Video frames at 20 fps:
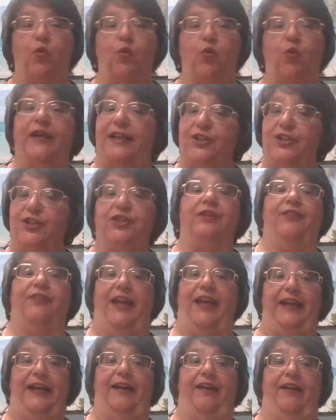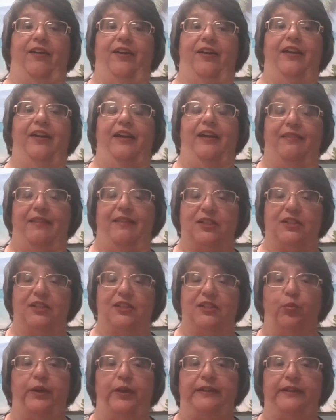Coordination of care.
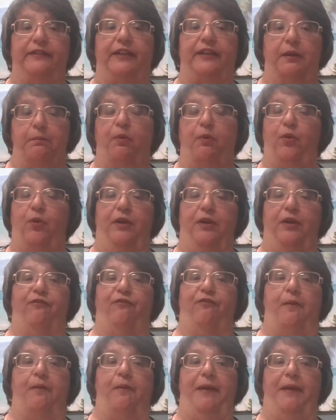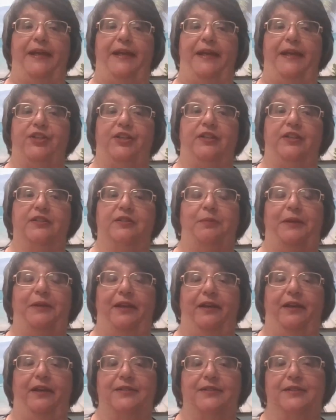That's really important for our patients
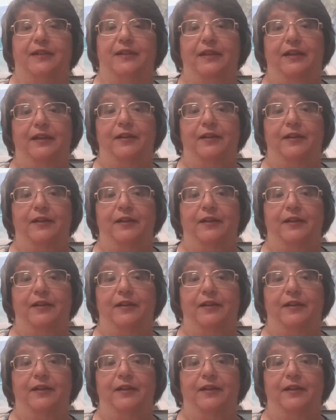because,